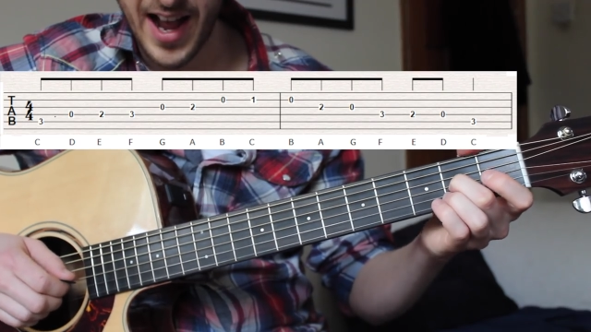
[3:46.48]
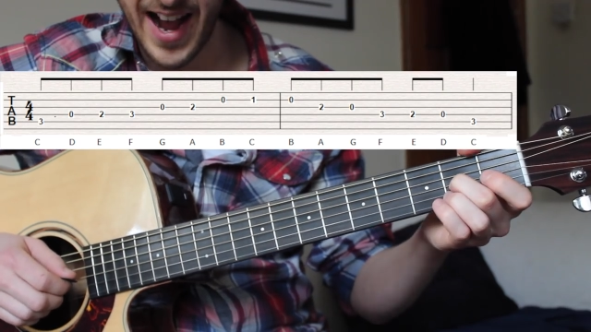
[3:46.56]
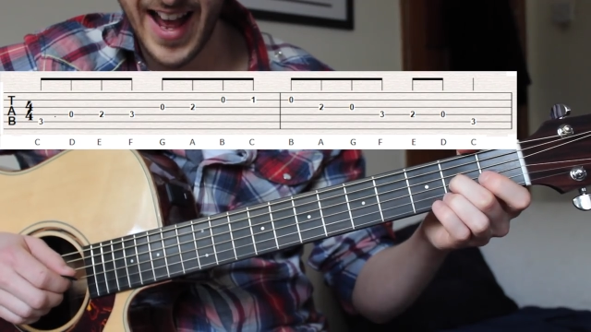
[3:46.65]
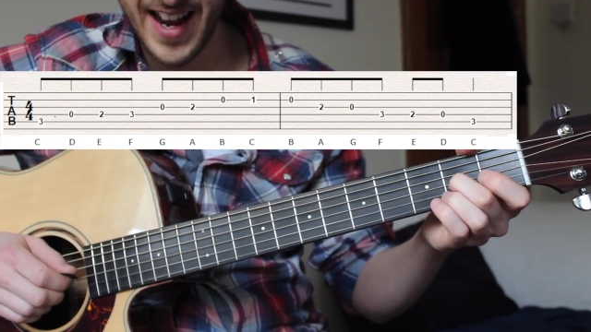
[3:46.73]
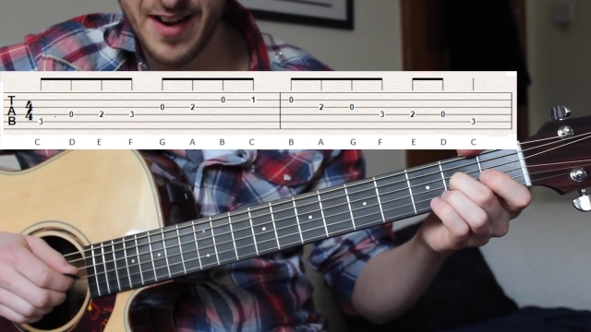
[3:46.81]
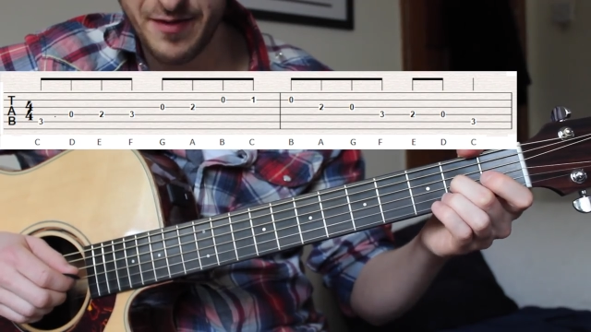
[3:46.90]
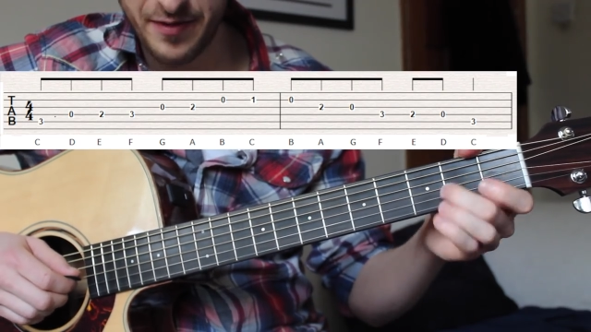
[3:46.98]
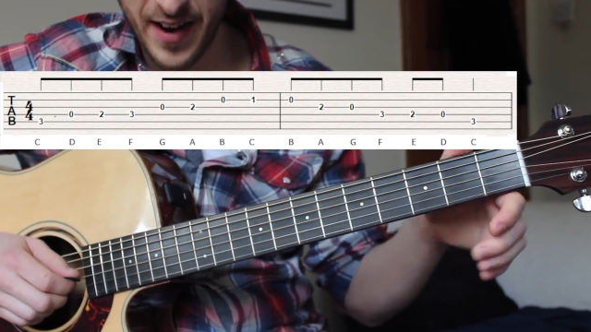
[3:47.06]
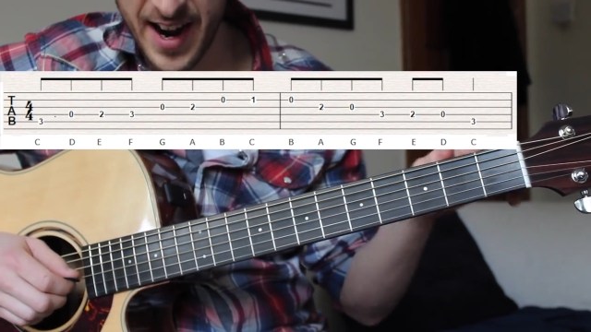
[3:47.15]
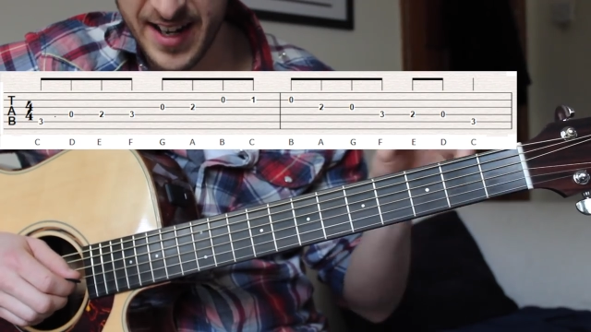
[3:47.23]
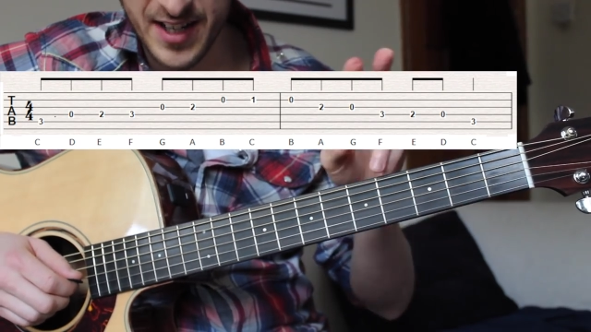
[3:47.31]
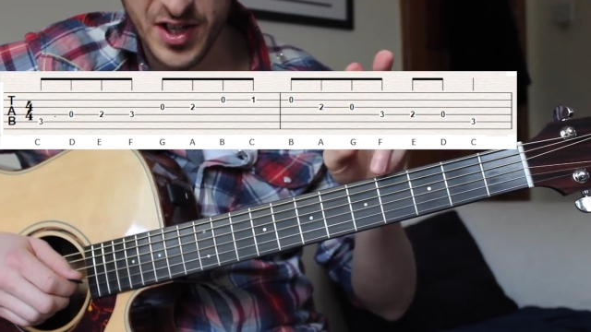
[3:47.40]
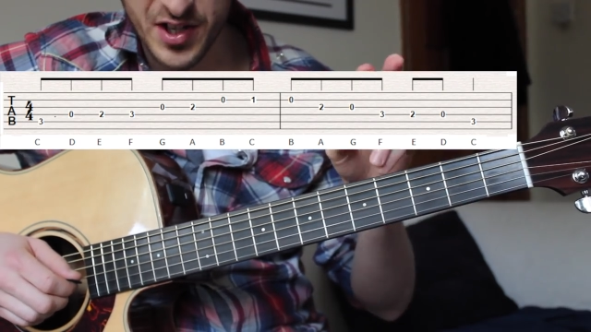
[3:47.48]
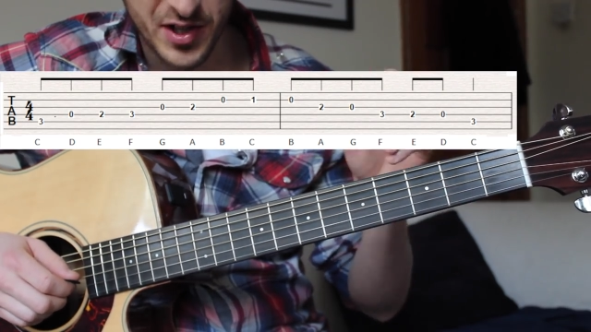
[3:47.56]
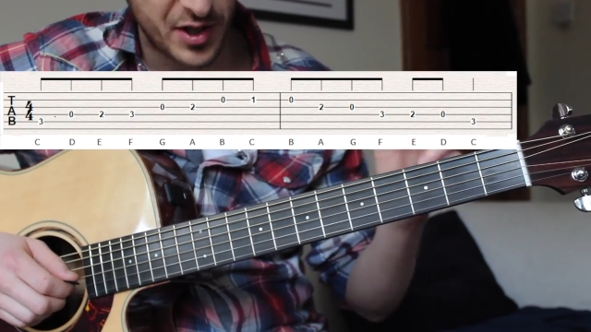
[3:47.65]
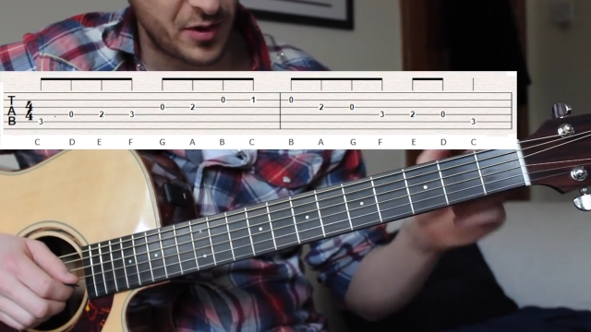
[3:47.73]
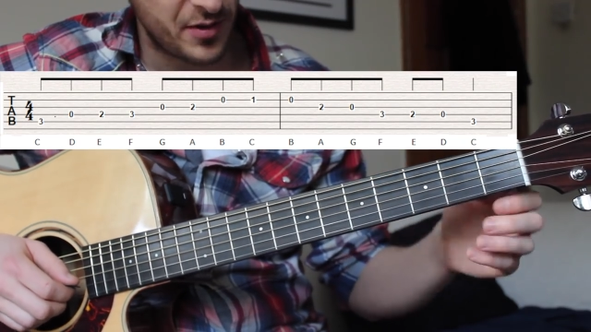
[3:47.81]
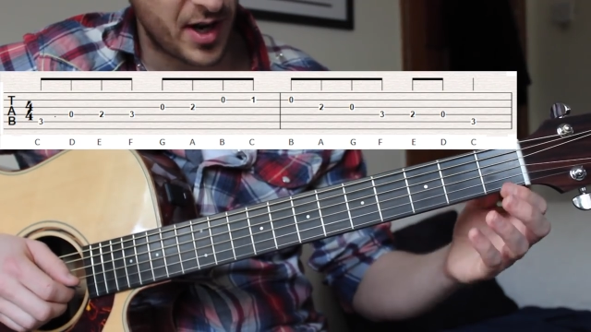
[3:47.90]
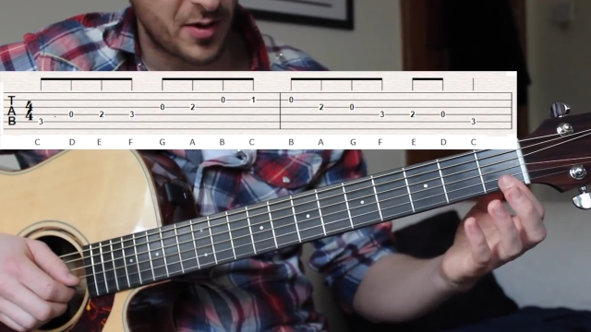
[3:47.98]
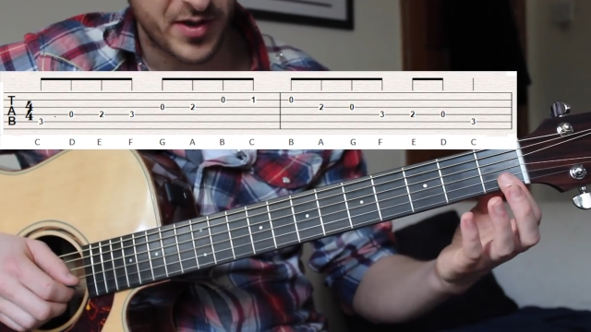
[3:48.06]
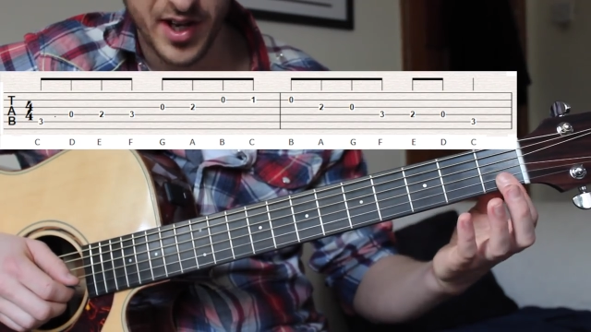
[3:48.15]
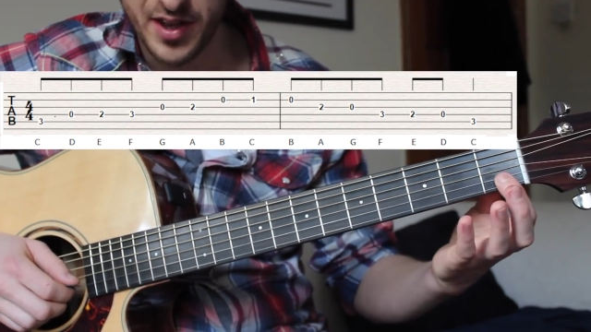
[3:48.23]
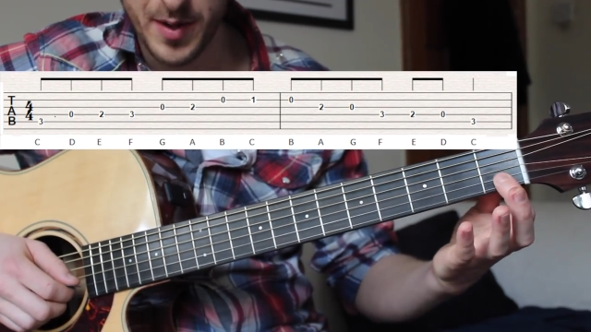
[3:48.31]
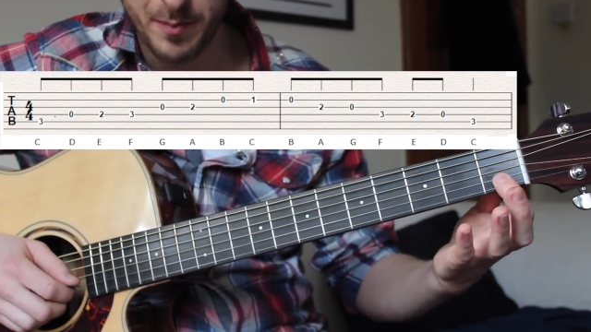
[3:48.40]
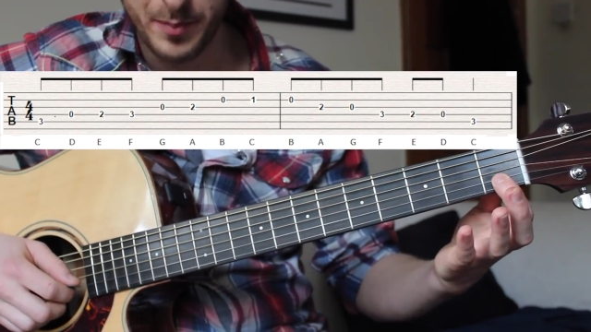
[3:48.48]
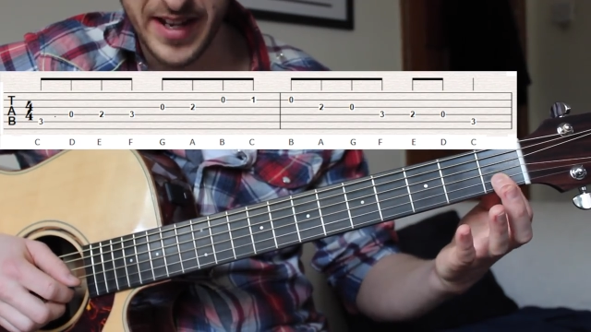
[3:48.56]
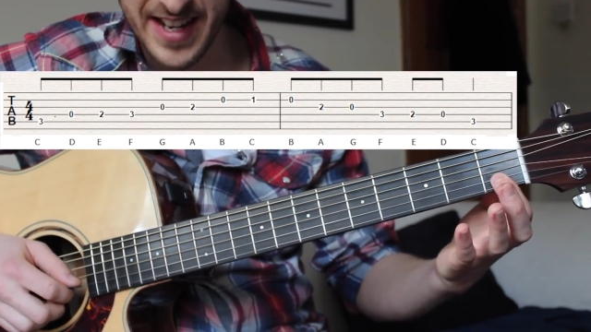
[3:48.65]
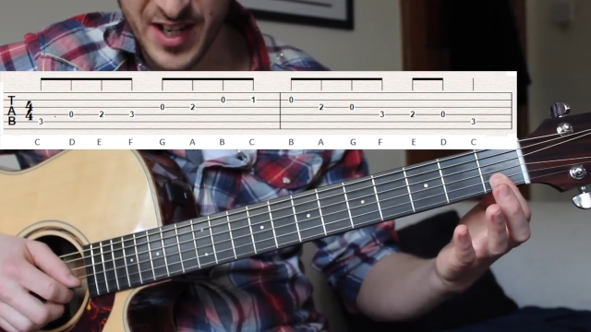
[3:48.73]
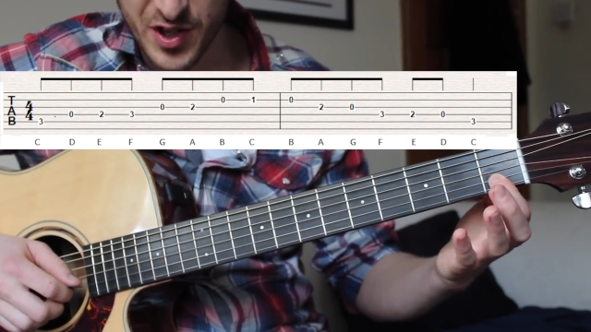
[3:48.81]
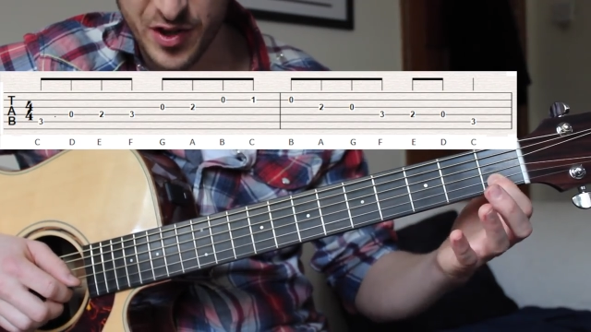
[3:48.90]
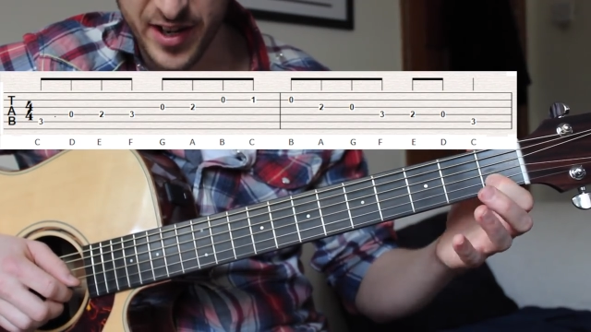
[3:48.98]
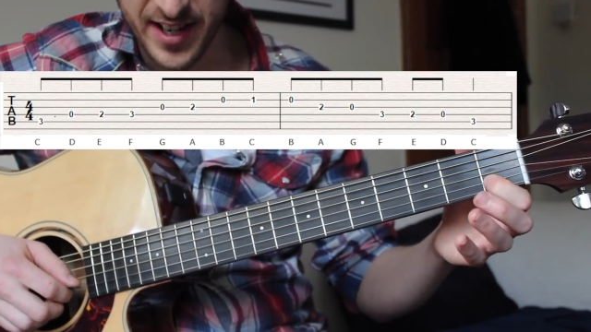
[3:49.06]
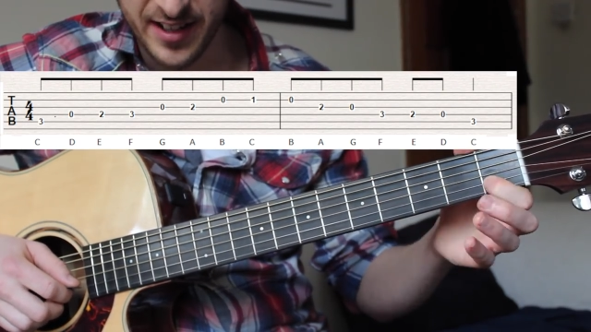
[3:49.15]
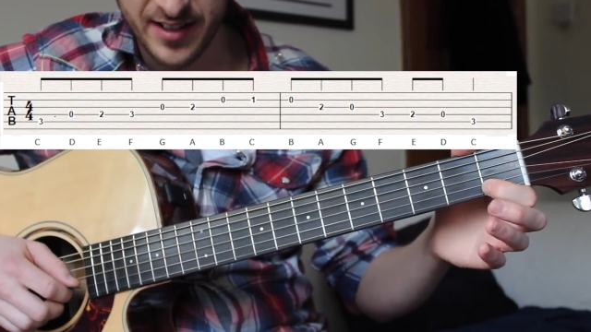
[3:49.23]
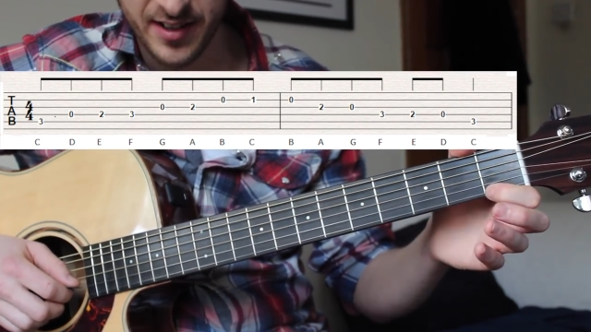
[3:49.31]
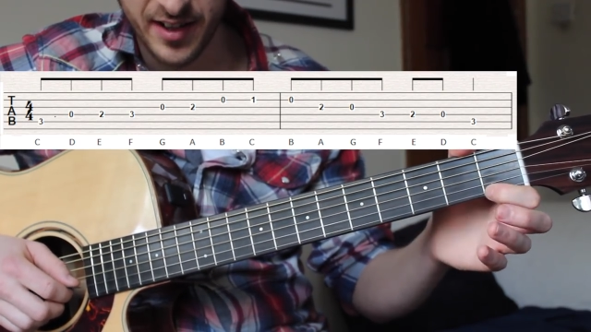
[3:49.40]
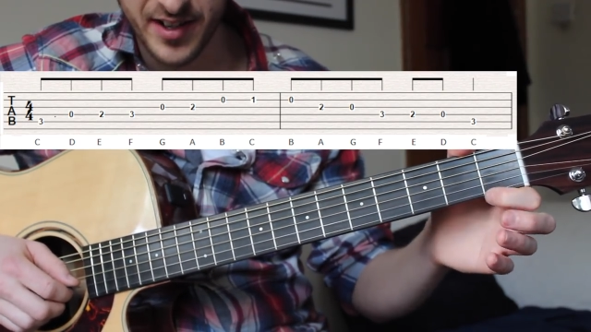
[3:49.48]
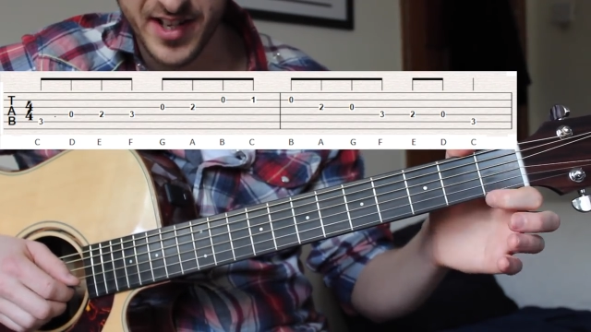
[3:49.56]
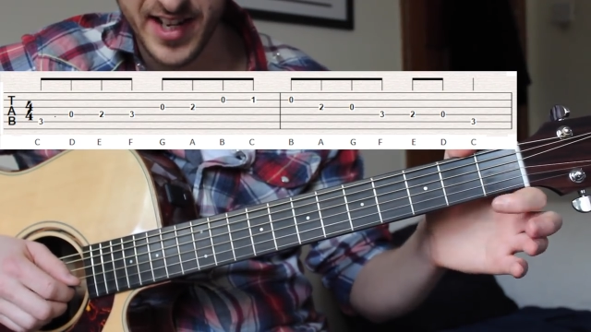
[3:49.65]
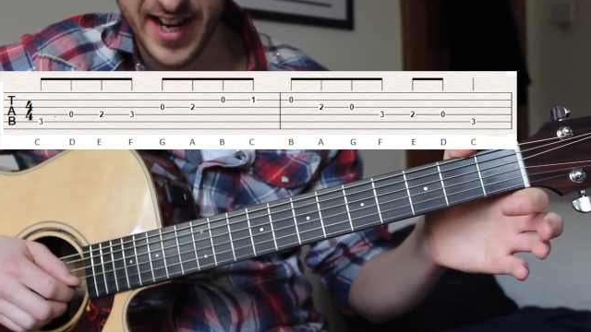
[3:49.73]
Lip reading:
No face is visible, so there are no lips to read.